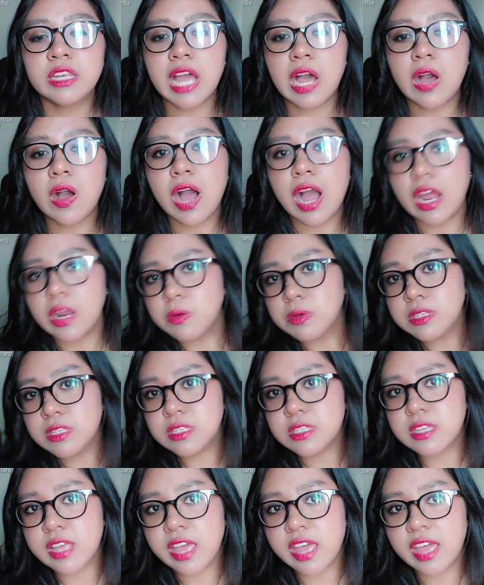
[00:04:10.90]
Now, I
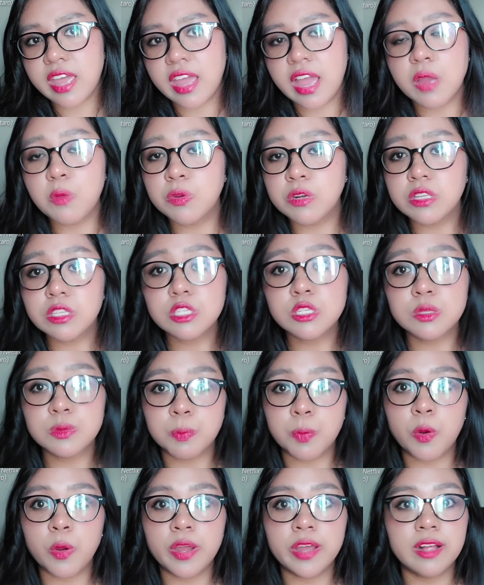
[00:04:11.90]
would say I wouldn't
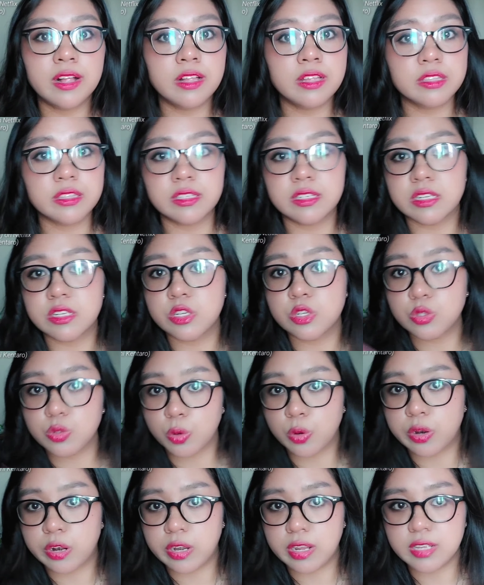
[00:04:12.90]
spoil the
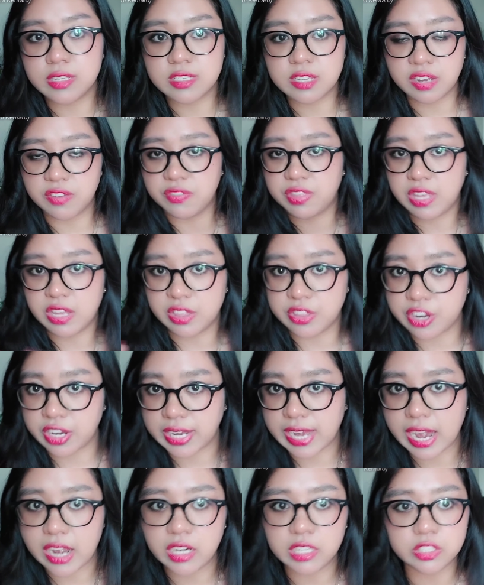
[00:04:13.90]
stories of the
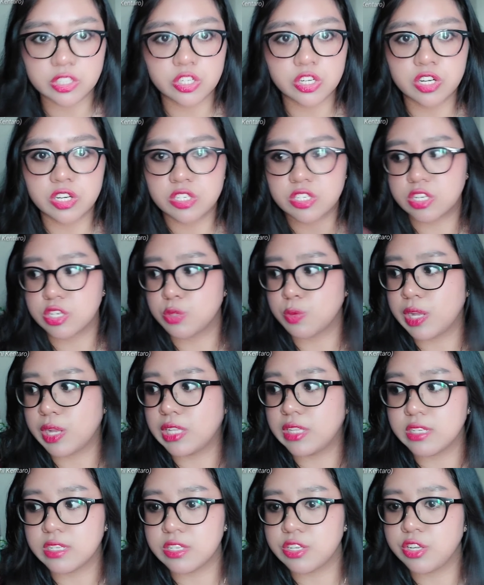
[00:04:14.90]
other characters as
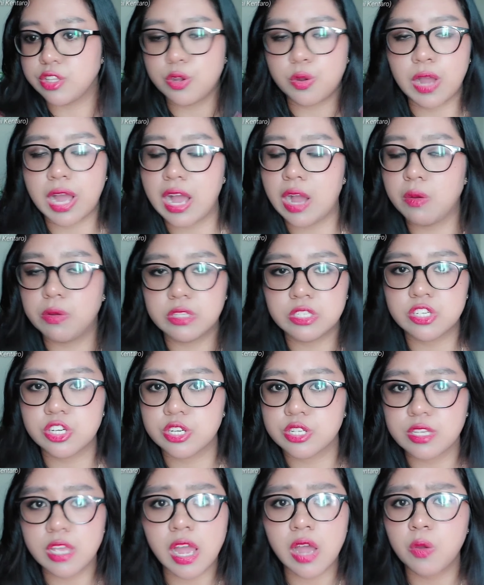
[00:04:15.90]
well as, you know, how it
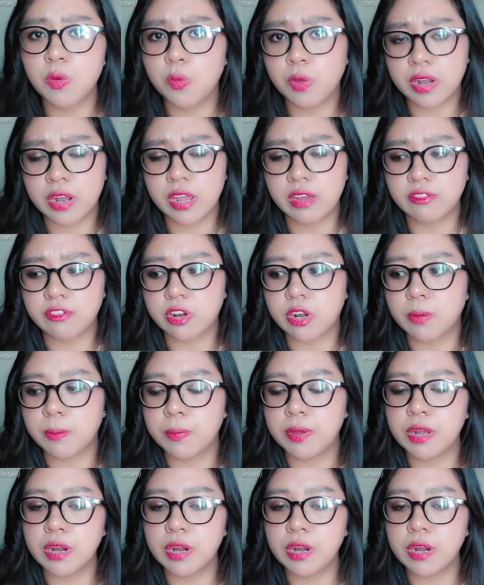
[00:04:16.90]
turns out, whatever.